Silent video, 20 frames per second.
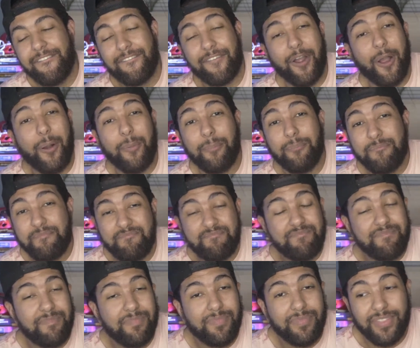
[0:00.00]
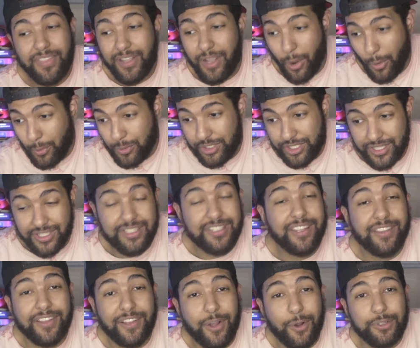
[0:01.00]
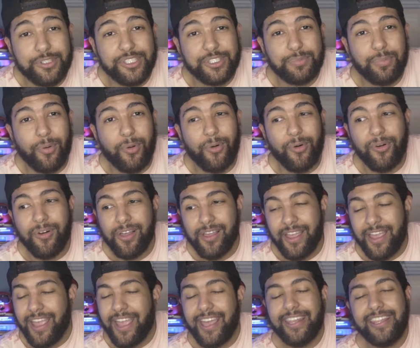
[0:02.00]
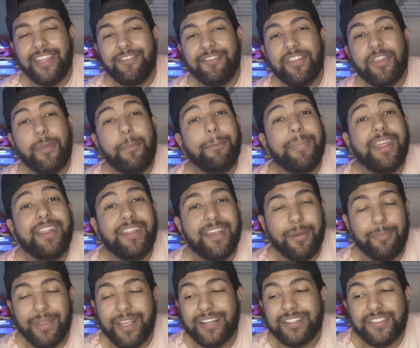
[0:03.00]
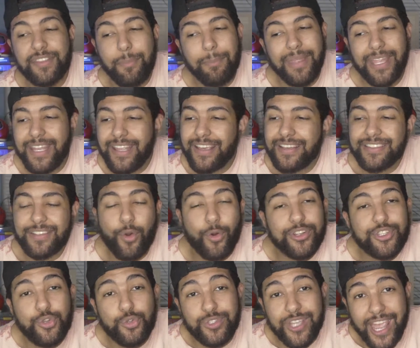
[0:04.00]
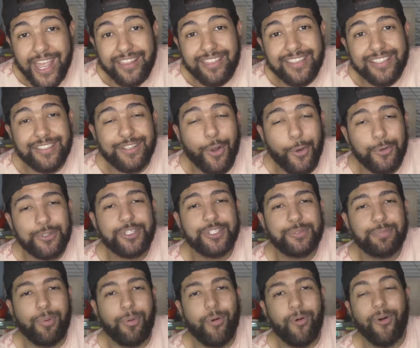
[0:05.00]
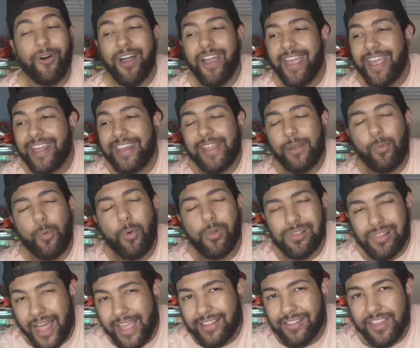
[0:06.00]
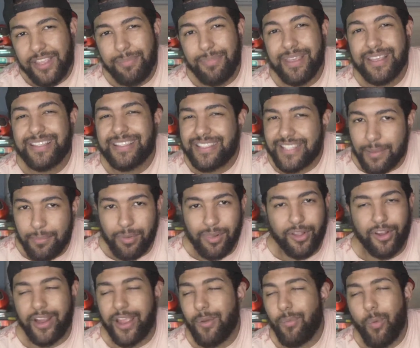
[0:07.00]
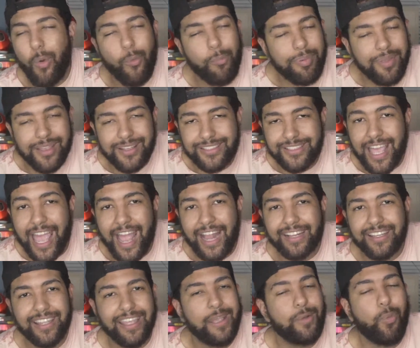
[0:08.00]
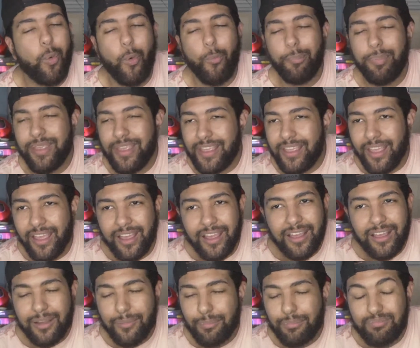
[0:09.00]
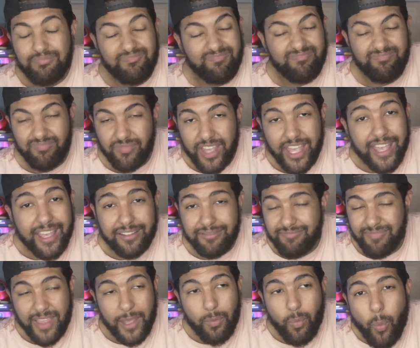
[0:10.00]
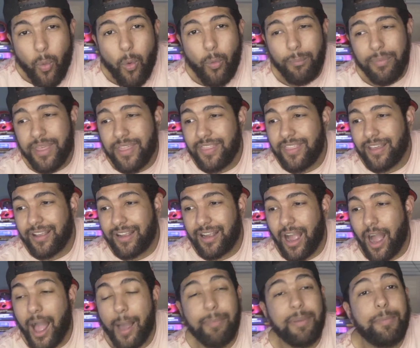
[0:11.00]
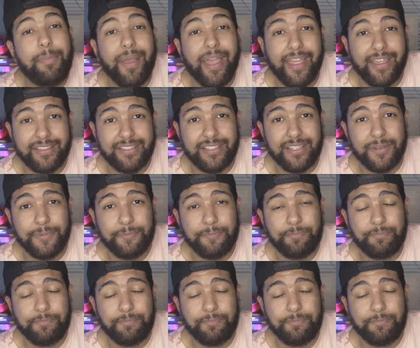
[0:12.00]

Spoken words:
from the coaches and the coaches poll and even the media, because the media is going to take this coaches poll and it will likely be similar. It won't be exact. It won't be the copy paste,